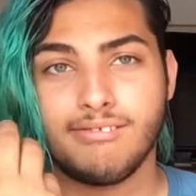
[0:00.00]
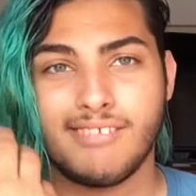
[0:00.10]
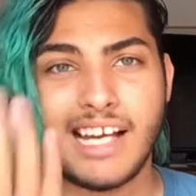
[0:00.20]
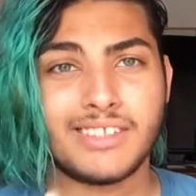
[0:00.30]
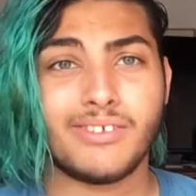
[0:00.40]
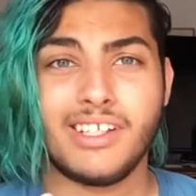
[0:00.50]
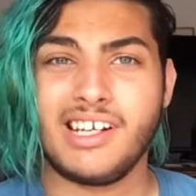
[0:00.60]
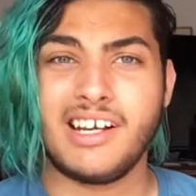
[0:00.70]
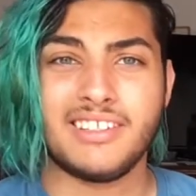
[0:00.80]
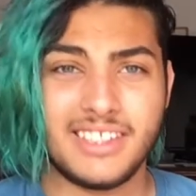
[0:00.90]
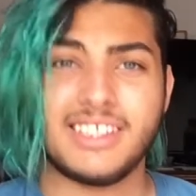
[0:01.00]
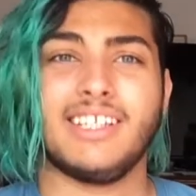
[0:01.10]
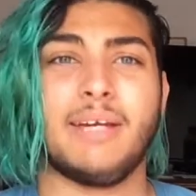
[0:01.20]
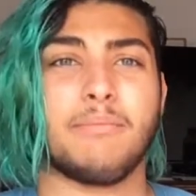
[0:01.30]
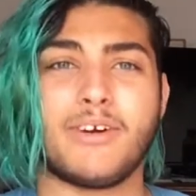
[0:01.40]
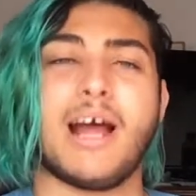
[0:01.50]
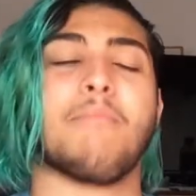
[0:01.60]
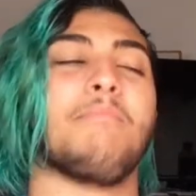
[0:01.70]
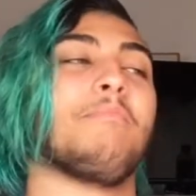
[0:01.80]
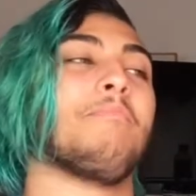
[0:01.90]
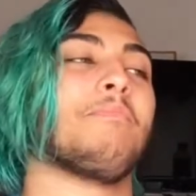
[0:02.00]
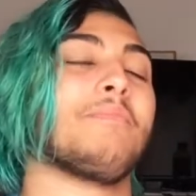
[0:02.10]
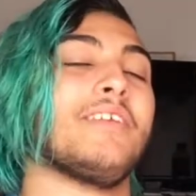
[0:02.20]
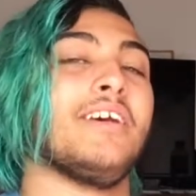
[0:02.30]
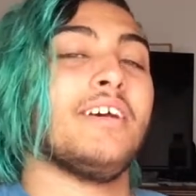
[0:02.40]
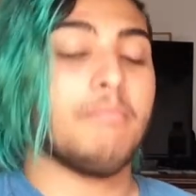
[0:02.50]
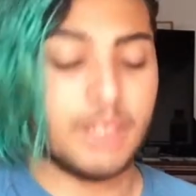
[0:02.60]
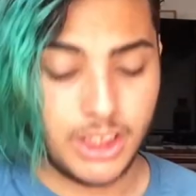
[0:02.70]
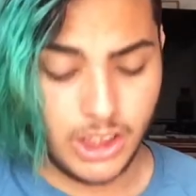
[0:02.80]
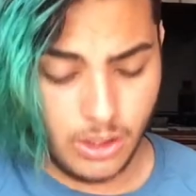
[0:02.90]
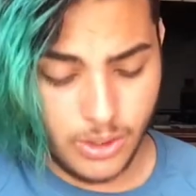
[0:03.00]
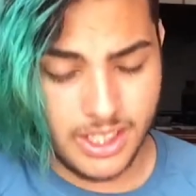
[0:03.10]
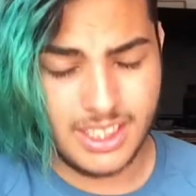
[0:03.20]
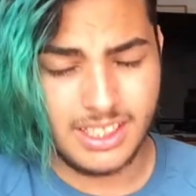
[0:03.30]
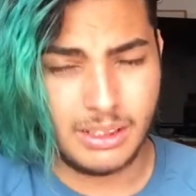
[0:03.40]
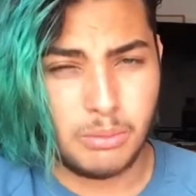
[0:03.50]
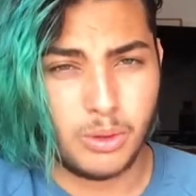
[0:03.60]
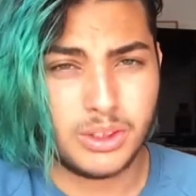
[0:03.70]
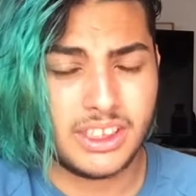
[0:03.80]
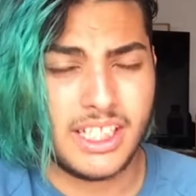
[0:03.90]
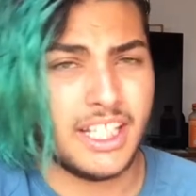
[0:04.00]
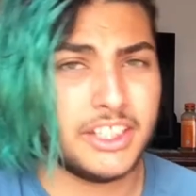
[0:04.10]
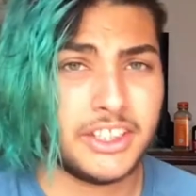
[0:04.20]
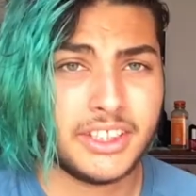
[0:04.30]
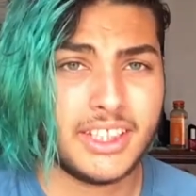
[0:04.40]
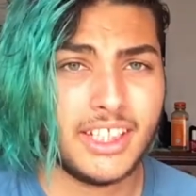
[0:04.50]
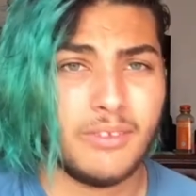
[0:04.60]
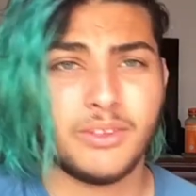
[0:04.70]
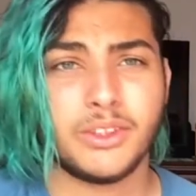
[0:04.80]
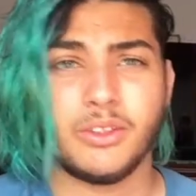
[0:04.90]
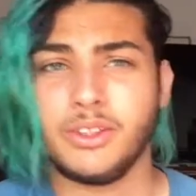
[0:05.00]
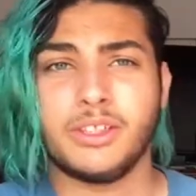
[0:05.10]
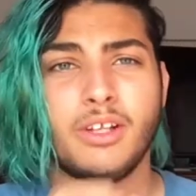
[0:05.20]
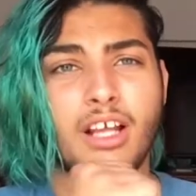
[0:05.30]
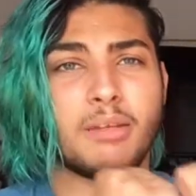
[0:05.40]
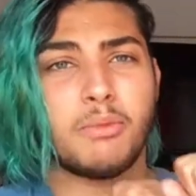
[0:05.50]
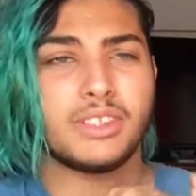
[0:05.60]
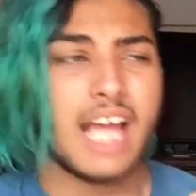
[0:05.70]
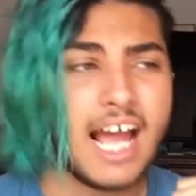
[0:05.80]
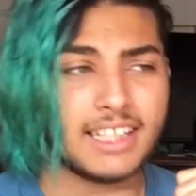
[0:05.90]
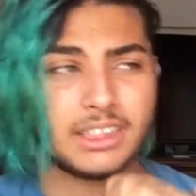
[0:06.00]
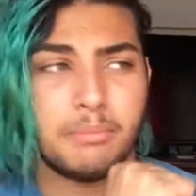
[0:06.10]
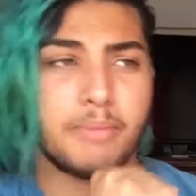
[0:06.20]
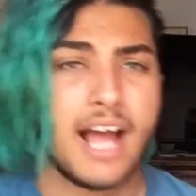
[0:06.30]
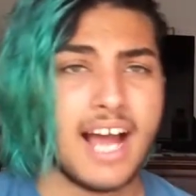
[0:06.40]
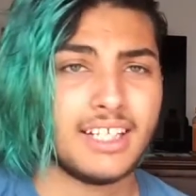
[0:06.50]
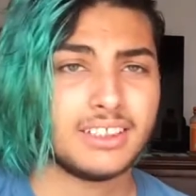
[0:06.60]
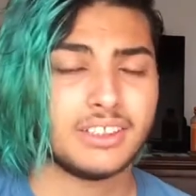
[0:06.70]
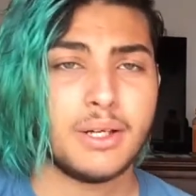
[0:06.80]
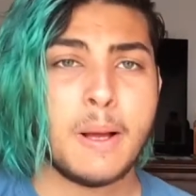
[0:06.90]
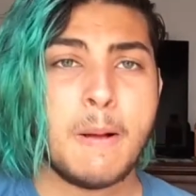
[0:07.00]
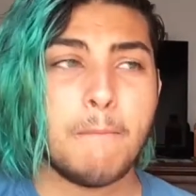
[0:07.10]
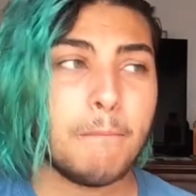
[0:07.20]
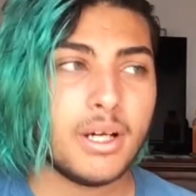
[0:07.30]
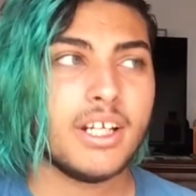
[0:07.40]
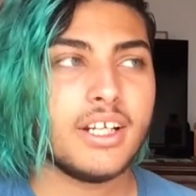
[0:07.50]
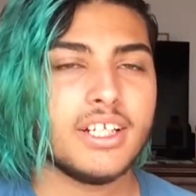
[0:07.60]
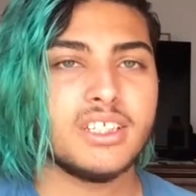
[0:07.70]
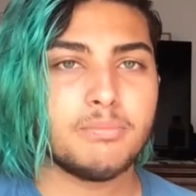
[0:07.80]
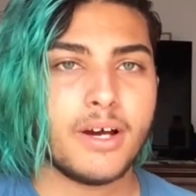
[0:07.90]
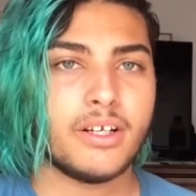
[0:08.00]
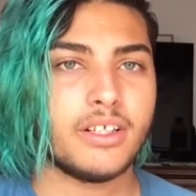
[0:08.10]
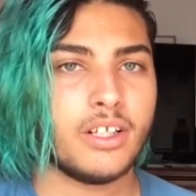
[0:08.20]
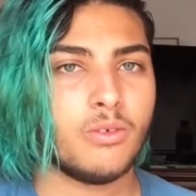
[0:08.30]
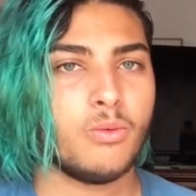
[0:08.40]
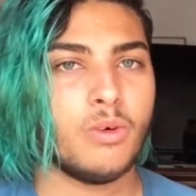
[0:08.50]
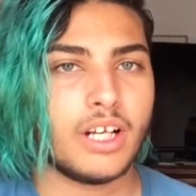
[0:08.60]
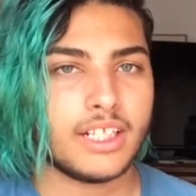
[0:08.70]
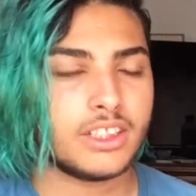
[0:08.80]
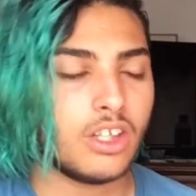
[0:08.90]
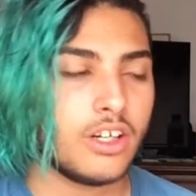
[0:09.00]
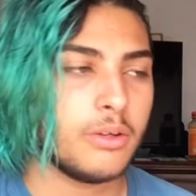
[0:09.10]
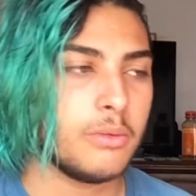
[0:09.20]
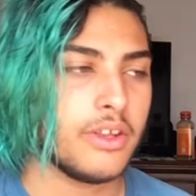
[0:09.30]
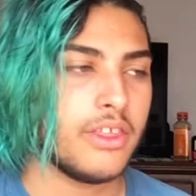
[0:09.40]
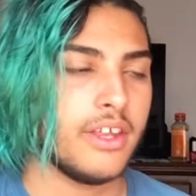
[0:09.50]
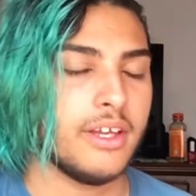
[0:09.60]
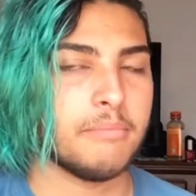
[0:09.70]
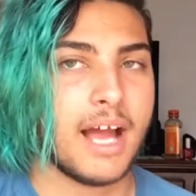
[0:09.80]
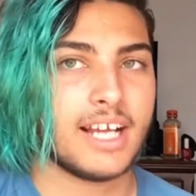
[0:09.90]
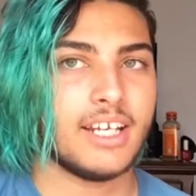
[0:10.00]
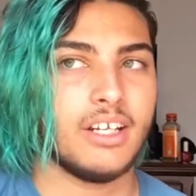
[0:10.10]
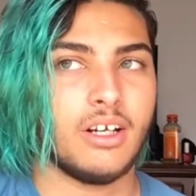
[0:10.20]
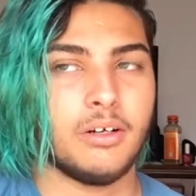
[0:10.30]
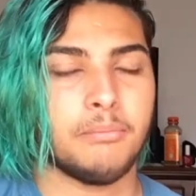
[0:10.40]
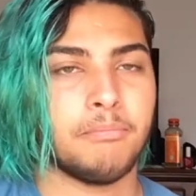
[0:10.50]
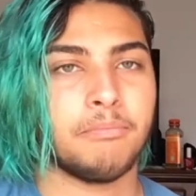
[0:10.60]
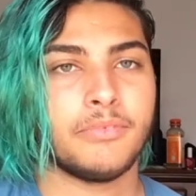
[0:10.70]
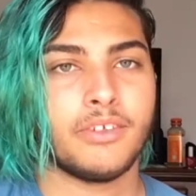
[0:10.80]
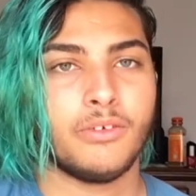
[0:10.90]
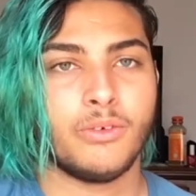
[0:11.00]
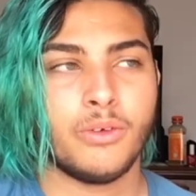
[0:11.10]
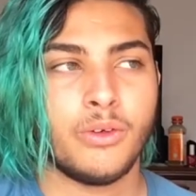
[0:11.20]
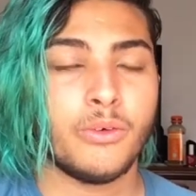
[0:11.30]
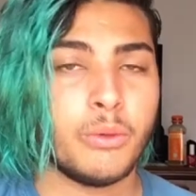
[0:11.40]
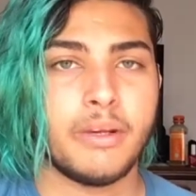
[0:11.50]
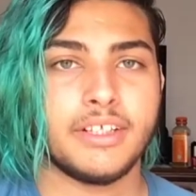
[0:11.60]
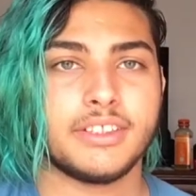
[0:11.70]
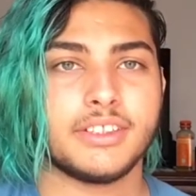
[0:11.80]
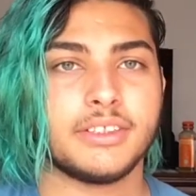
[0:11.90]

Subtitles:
That's why you got this lame crap. My show isn't the most interesting, or is not the most action-packed, but it is better than what I started with back in Roommates.